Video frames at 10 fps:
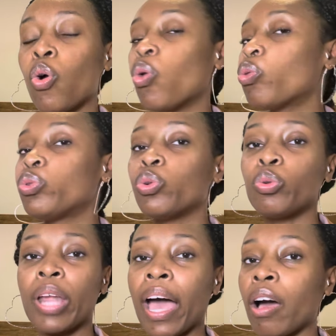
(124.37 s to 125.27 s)
who
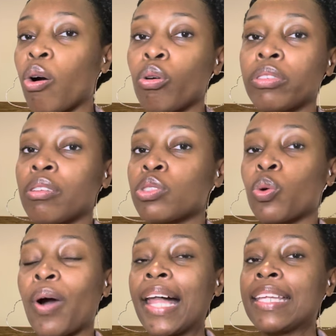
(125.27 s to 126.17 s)
do not hold those
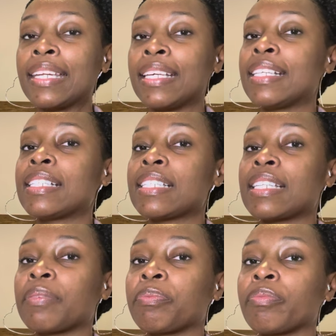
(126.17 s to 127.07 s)
qualities
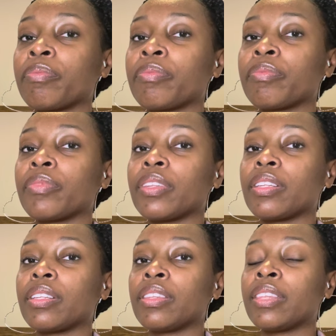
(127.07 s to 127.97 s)

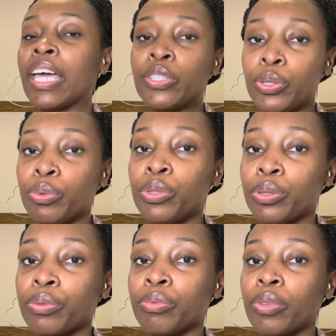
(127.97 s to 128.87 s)
that you
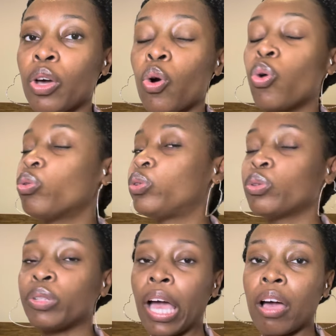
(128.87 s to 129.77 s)
do, who
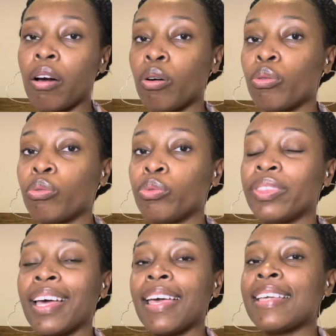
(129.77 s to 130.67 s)
do not hold
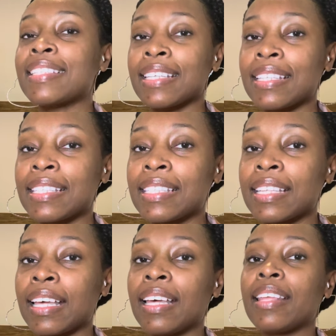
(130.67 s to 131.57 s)
the
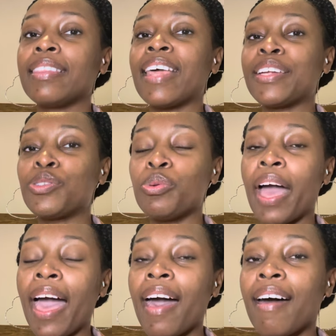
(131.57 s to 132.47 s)
essence that you
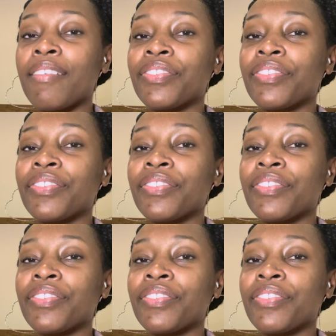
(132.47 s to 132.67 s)
have.